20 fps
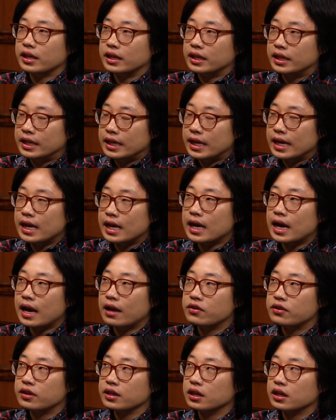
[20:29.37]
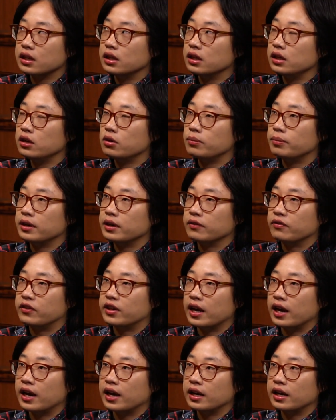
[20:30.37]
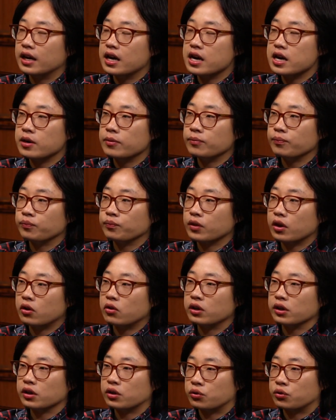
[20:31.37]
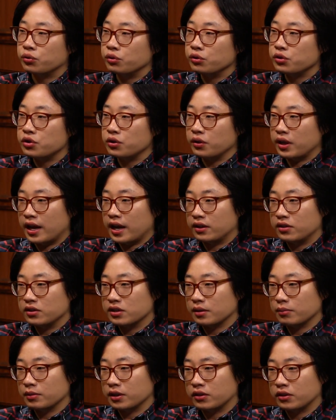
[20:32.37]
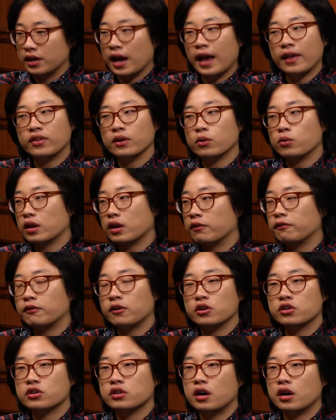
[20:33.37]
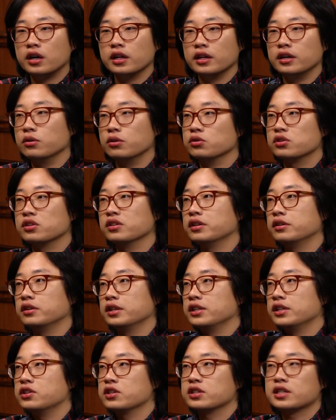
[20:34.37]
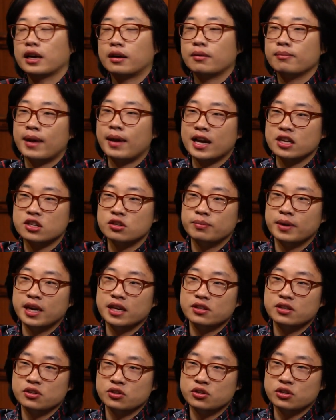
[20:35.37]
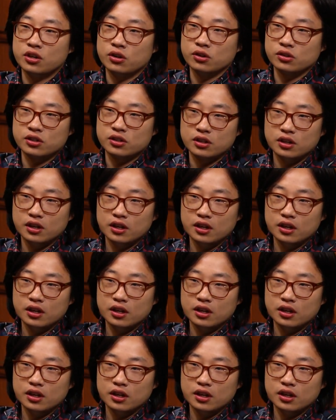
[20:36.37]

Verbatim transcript: yeah, I think a little bit of that, um, or it grew to that to some degree. I think when I first started, it was literally just like masturbation jokes,